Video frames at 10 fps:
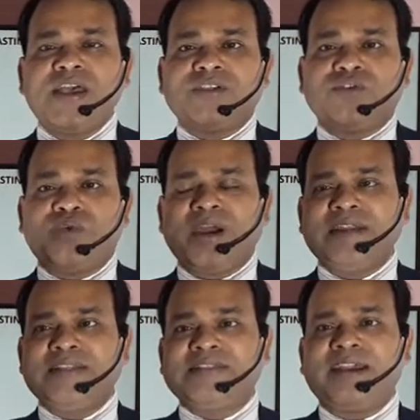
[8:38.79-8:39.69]
So where
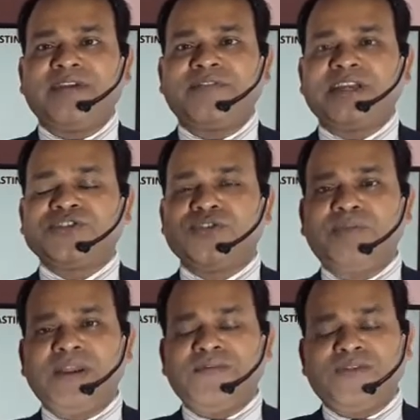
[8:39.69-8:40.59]
the solidification will
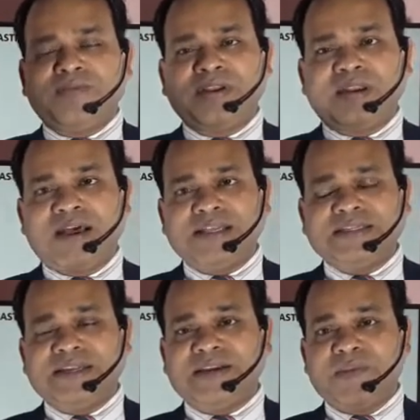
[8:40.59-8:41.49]
be formed at last,
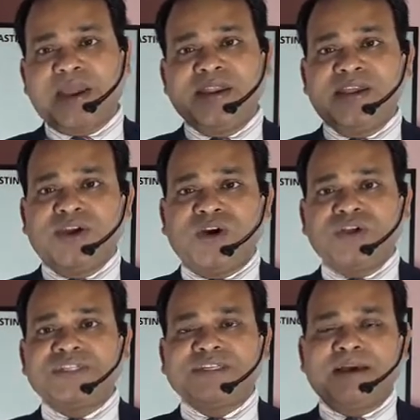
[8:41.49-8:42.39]
and depending on
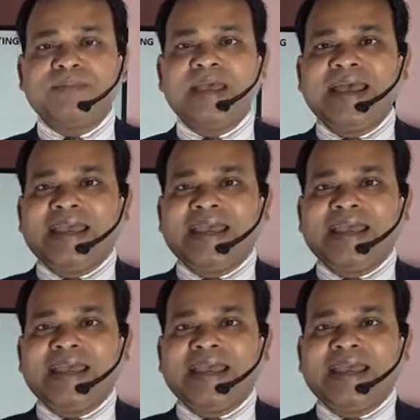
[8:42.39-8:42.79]
some